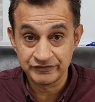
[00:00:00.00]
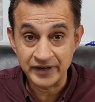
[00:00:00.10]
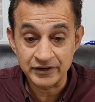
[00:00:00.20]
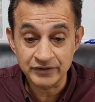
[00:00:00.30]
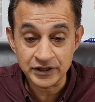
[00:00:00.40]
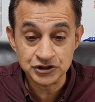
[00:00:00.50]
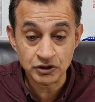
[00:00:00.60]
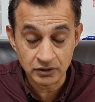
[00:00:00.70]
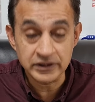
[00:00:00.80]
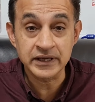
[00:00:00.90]
very very
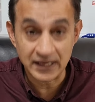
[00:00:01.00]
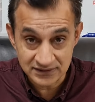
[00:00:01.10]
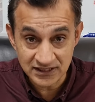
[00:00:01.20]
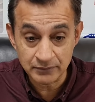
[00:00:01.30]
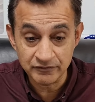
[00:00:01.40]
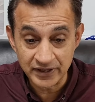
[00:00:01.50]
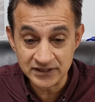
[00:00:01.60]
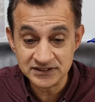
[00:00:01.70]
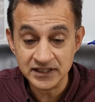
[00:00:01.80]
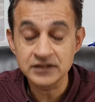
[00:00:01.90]
shortly at time of
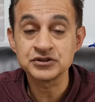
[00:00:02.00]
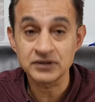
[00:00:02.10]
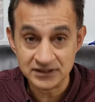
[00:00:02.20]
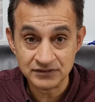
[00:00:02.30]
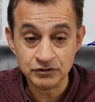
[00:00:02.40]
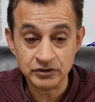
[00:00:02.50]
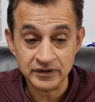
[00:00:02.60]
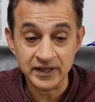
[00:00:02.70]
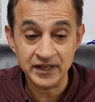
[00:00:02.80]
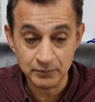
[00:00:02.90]
editing. So let's have a
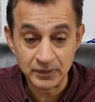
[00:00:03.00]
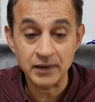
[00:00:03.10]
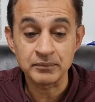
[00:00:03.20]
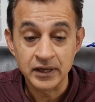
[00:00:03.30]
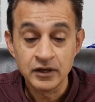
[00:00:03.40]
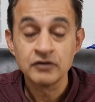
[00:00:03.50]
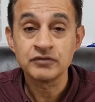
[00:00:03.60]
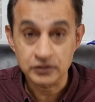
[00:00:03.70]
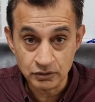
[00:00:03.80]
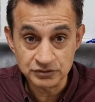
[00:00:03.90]
look at the heat map
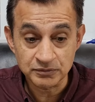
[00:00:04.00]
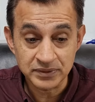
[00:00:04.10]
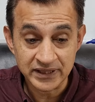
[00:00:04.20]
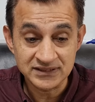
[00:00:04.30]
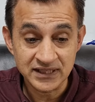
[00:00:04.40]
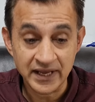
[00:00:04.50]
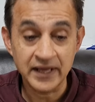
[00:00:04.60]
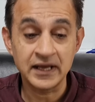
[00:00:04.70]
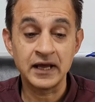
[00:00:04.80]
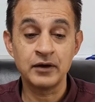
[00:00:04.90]
for close of play
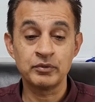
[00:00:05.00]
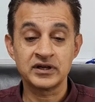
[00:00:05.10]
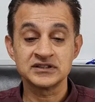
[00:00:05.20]
today. Uh, we